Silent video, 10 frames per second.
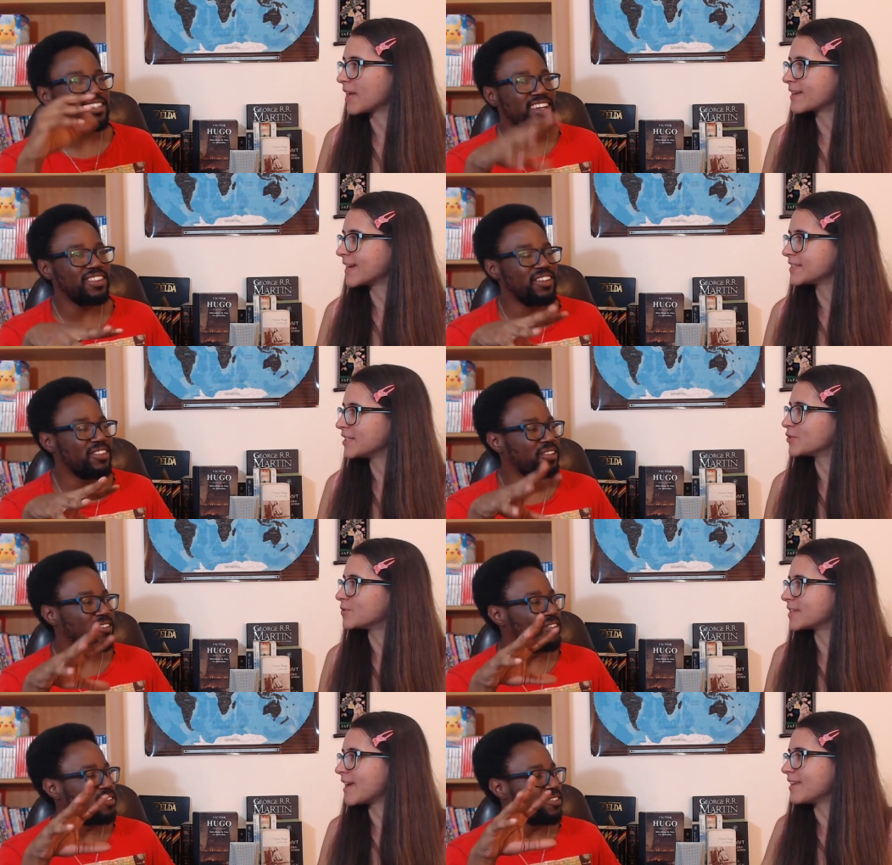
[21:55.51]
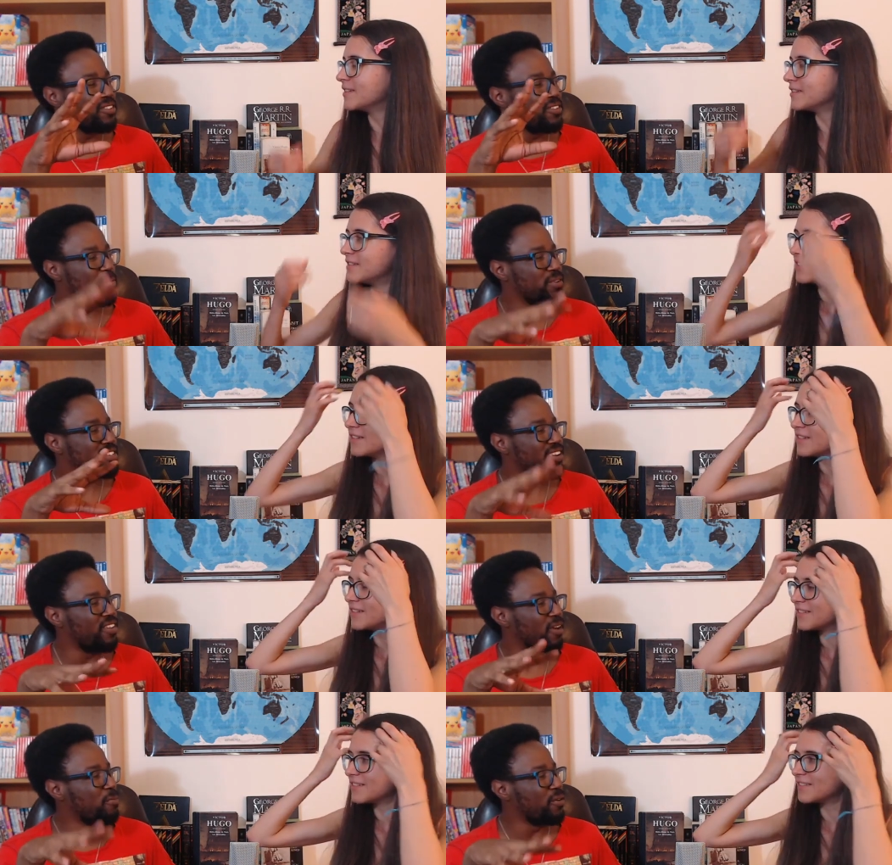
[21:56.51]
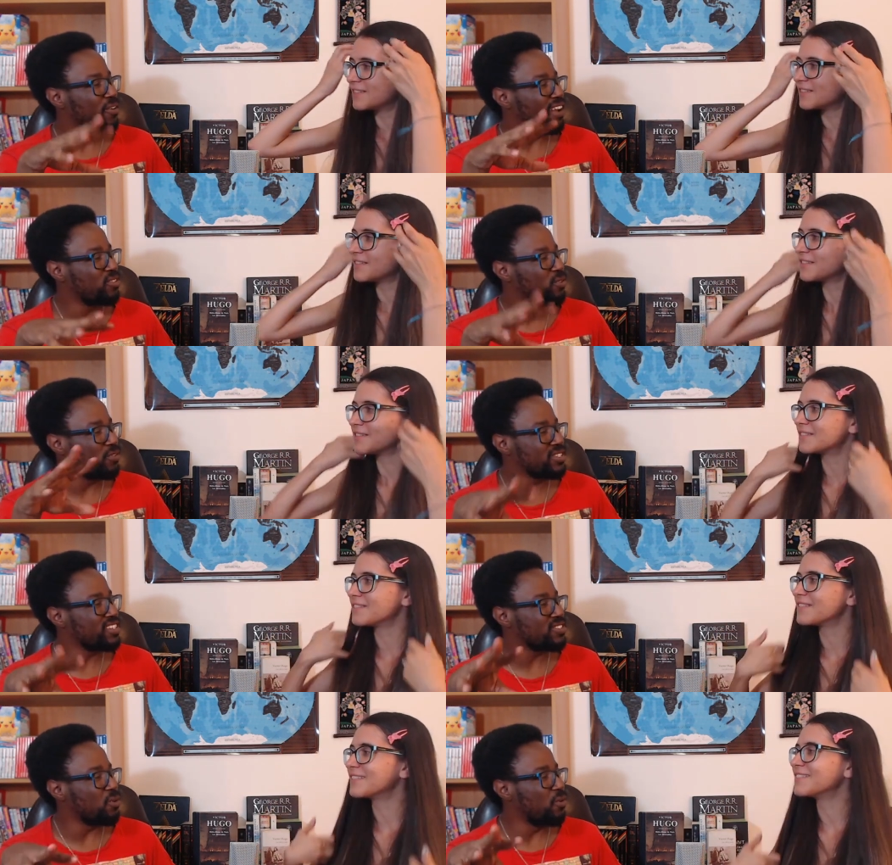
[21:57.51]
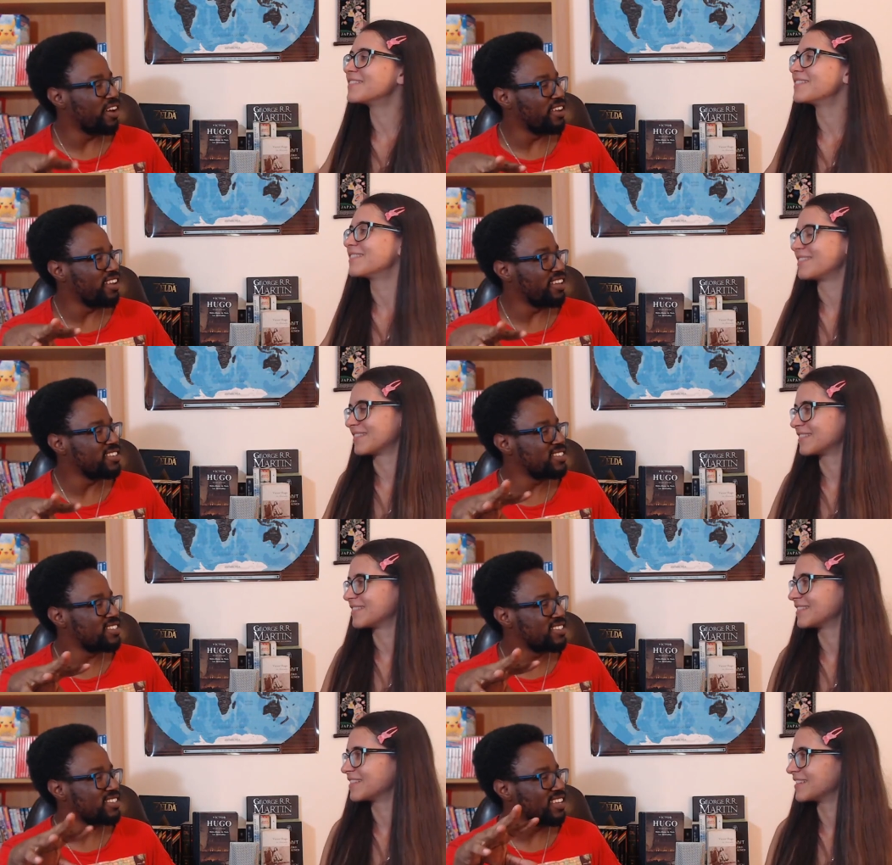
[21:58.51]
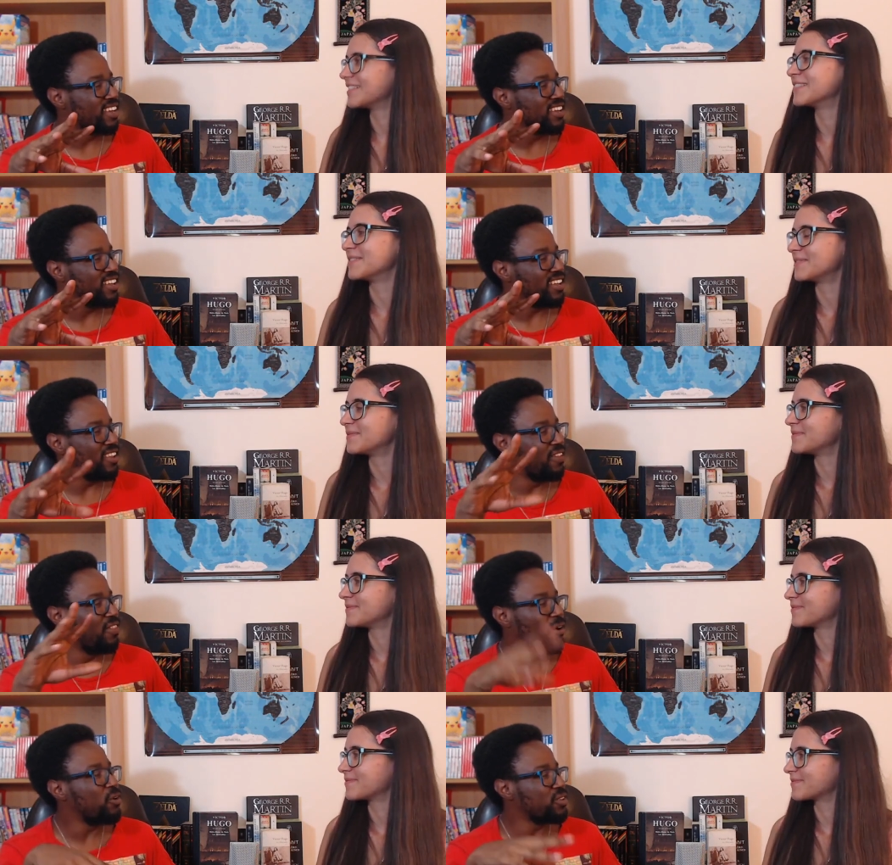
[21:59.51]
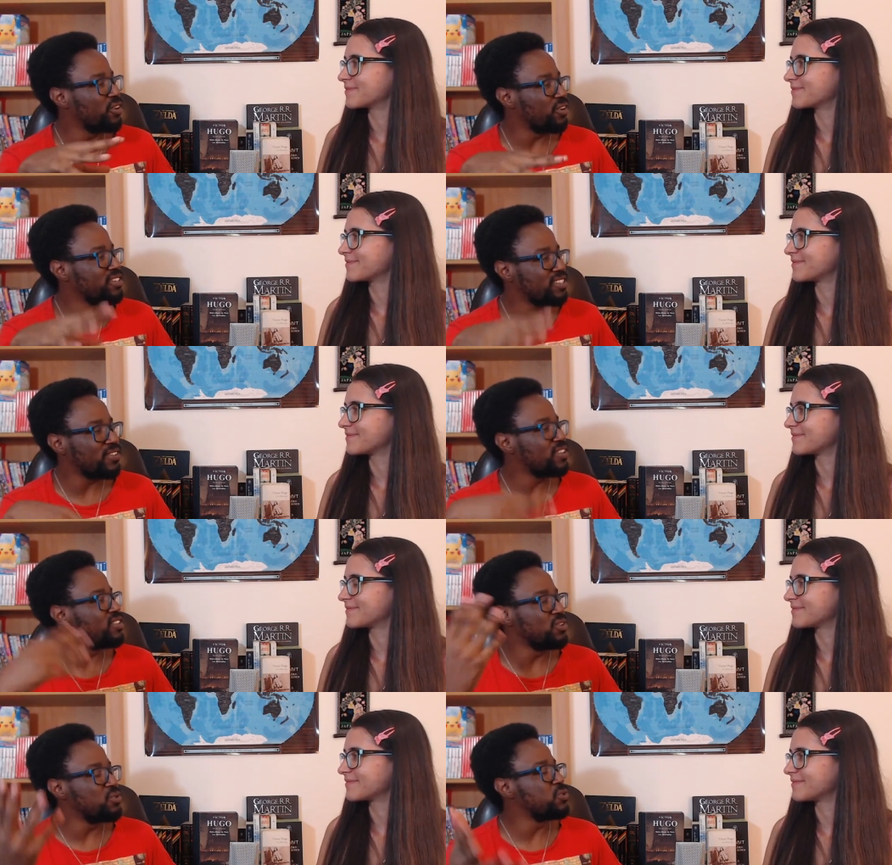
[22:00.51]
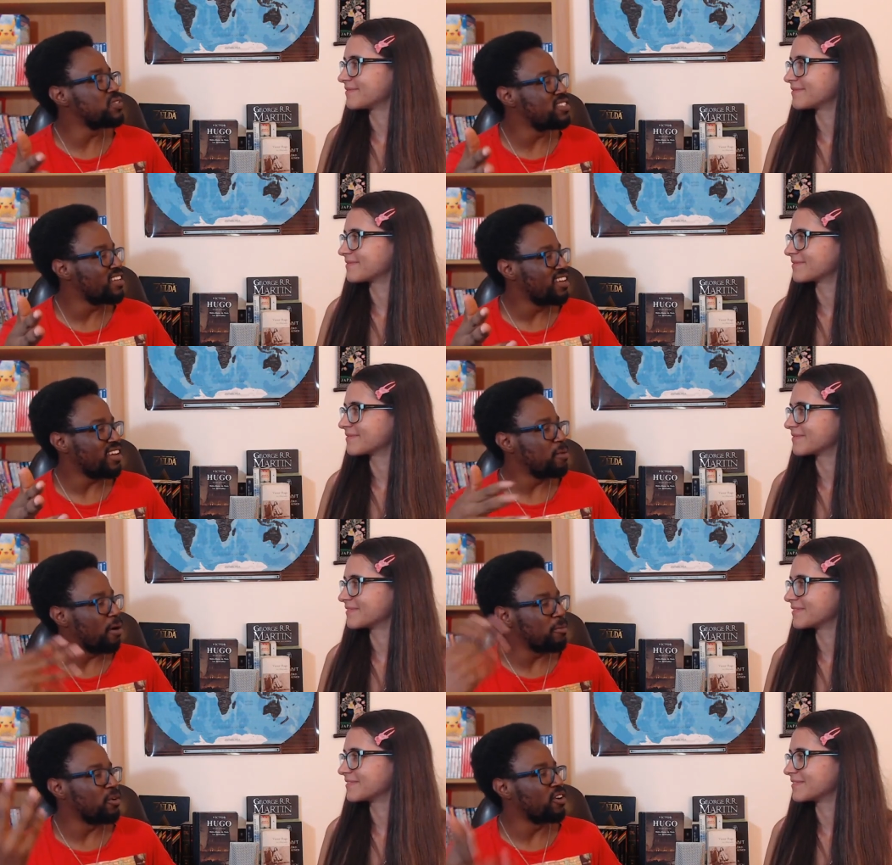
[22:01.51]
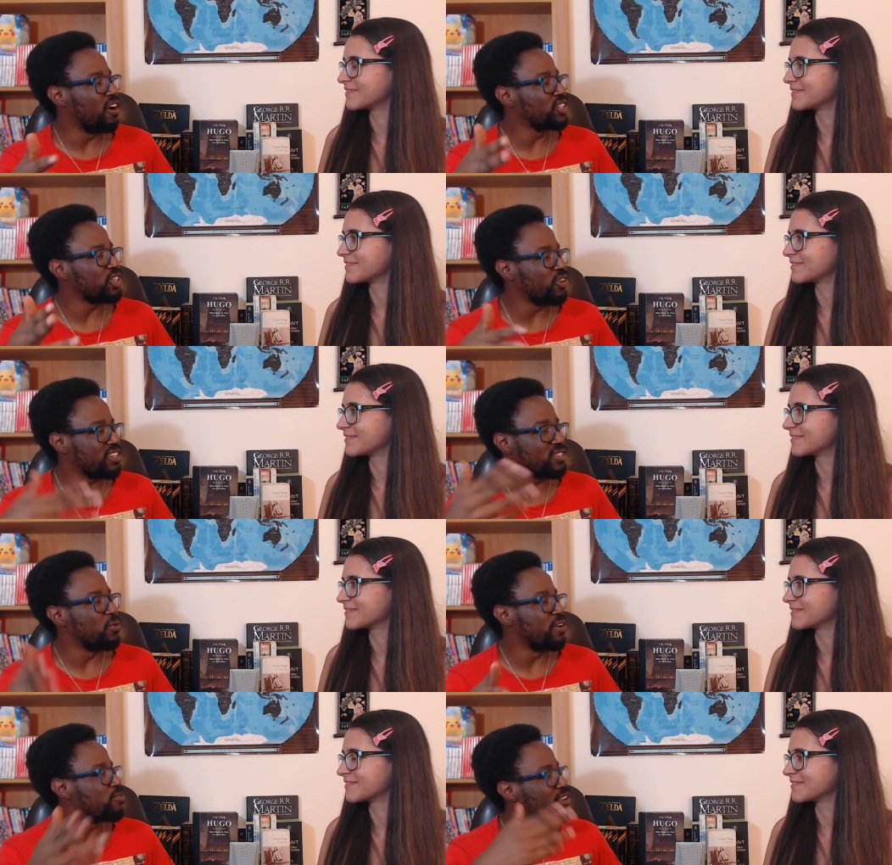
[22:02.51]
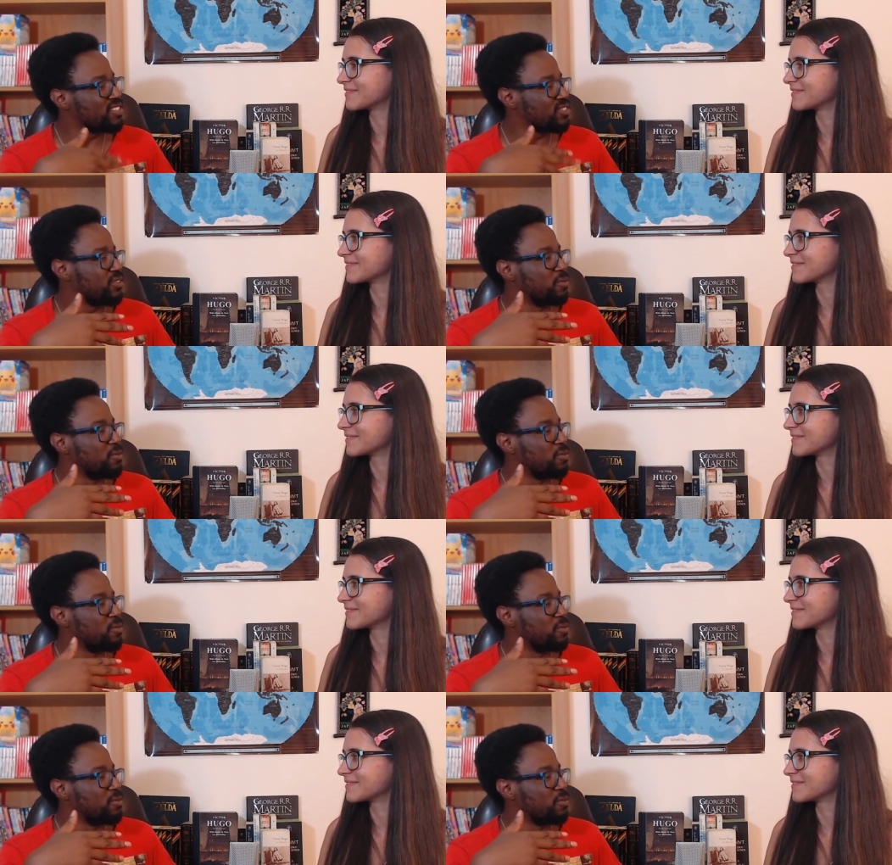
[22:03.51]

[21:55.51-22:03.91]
Speaker 1: still, nineteen the, the, to ten. The prisoner number, like two four six zero one, is known. You know, it's even used in popular culture as a reference to the